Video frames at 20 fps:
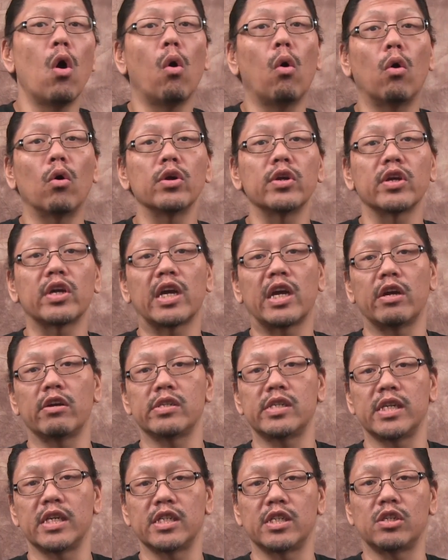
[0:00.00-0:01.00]
or you're
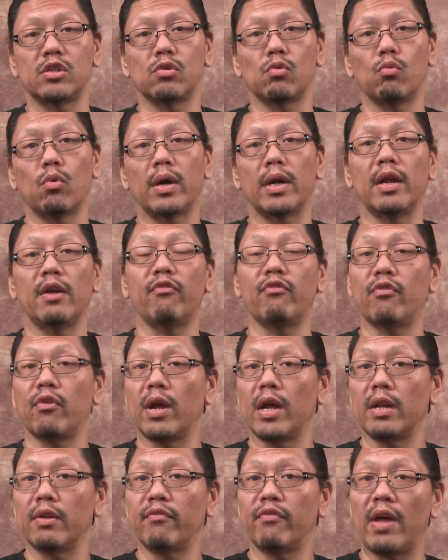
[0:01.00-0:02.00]
curious as to what a
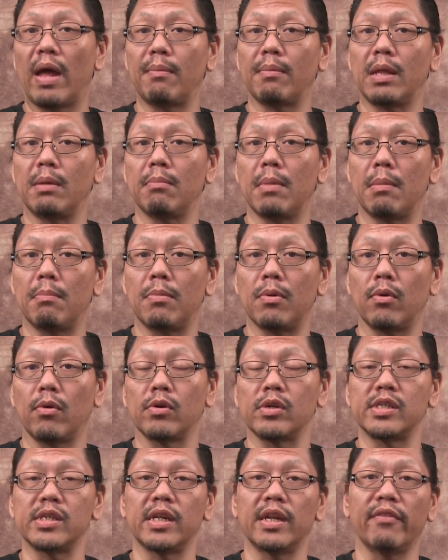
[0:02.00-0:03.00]
friend, family member,
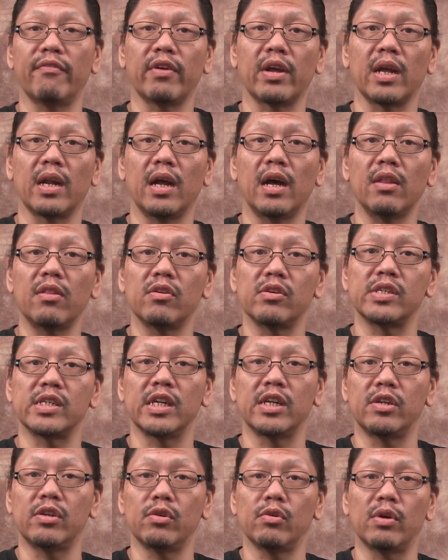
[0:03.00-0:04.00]
or significant other is
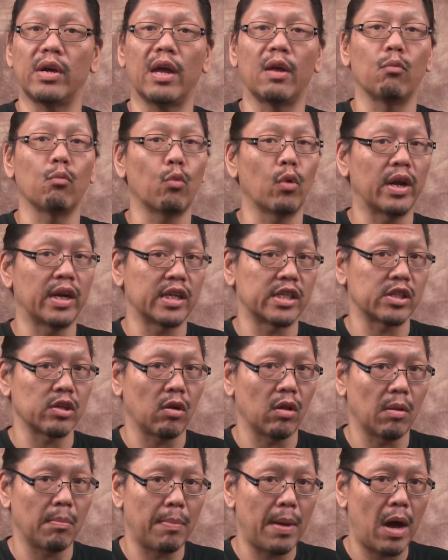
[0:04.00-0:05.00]
into and what it's
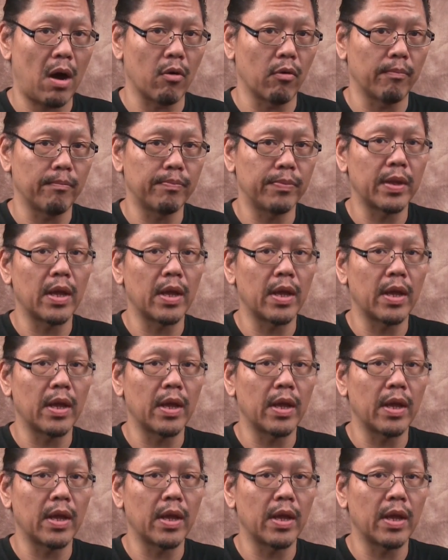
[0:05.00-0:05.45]
all about.